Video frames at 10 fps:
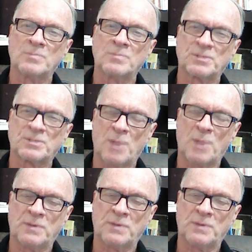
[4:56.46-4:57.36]

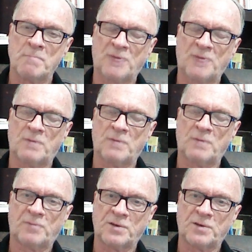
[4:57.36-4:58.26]
despite the massive
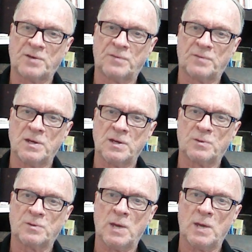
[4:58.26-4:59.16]
upset of the
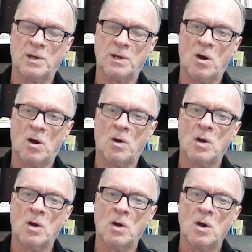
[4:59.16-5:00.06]
earthquake, are
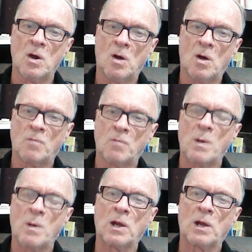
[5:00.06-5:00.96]

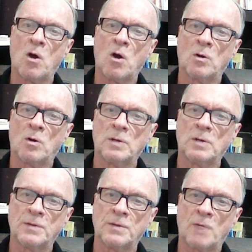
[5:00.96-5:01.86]
rolling along in
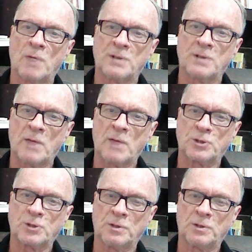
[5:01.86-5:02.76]
the right
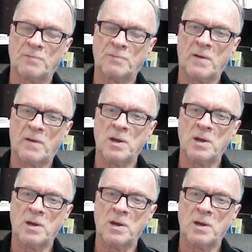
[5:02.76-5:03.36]
direction. Very